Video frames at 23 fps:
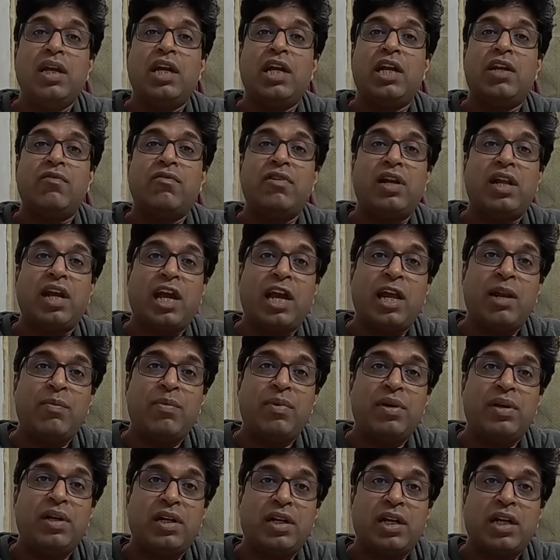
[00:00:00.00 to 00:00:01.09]
it will help
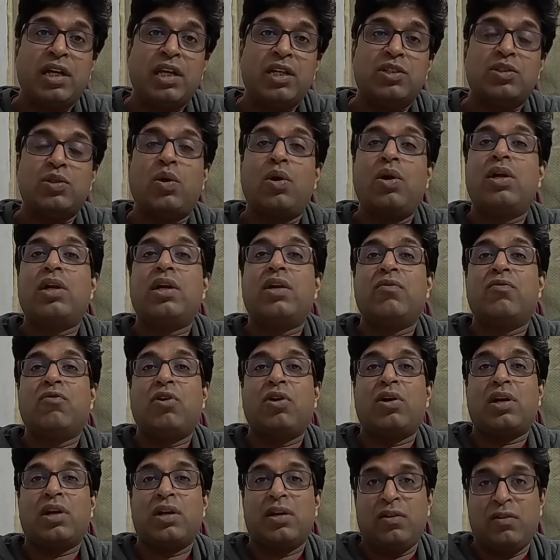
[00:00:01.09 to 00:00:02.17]
in retaining salt and
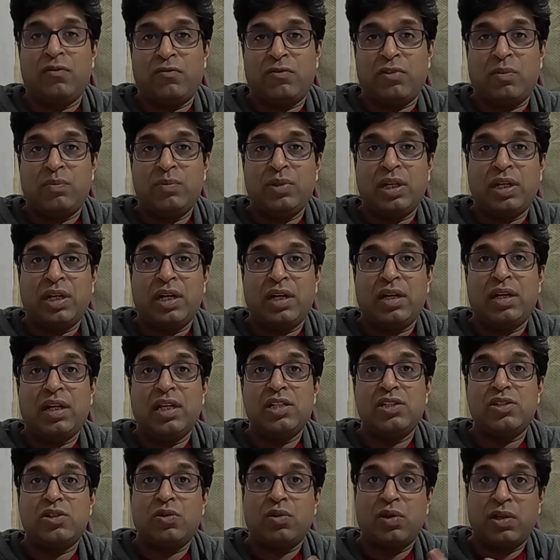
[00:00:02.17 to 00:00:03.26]
water from the
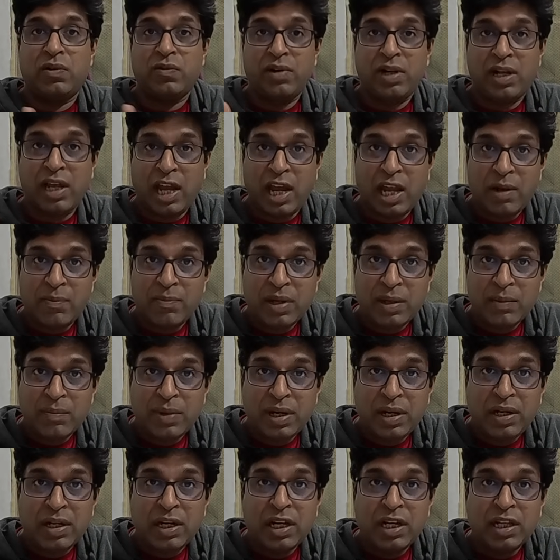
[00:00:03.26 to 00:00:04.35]
kidney, so it will help in
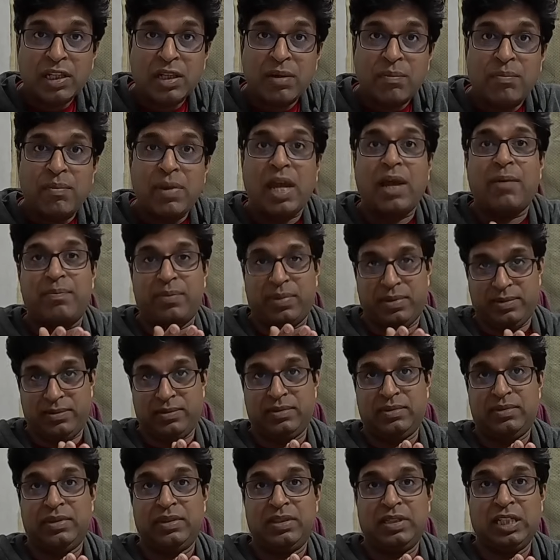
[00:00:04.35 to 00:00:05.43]
maintaining the MAC
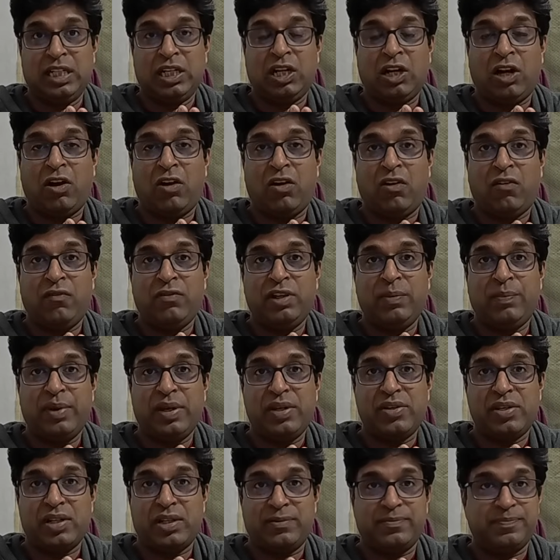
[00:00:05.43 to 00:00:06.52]
of the
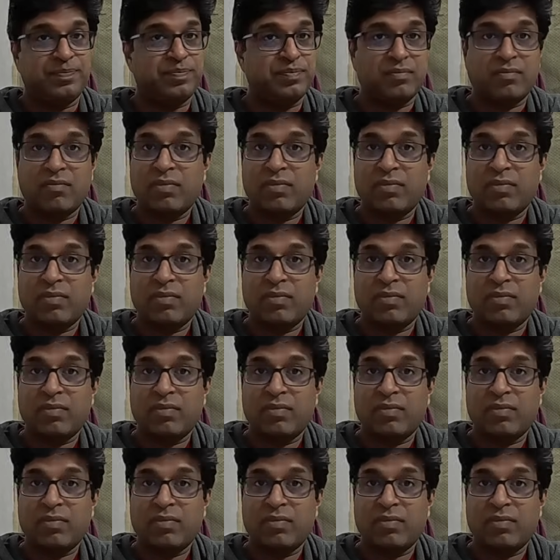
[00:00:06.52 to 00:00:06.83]
patient.